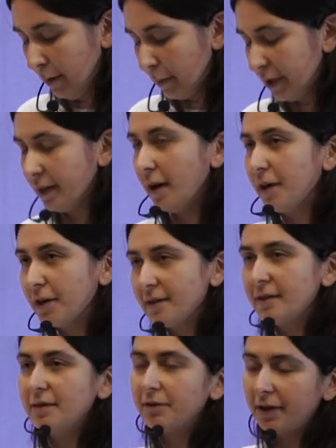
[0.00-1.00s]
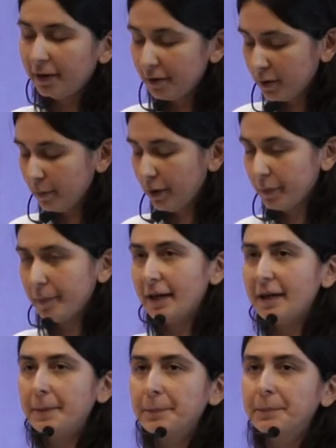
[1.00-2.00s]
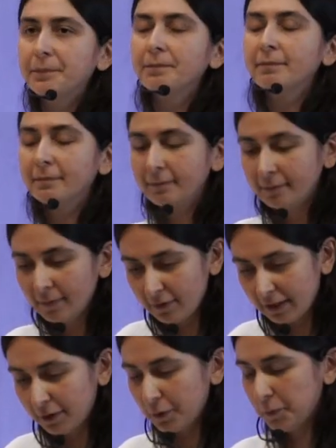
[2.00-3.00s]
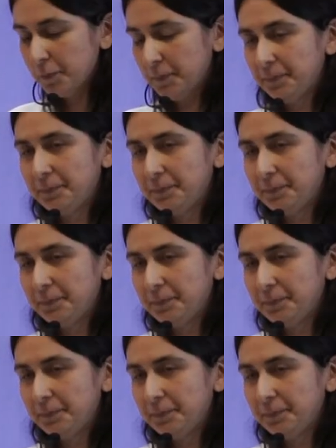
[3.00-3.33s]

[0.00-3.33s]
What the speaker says: But an artist never cares about money. Thank you.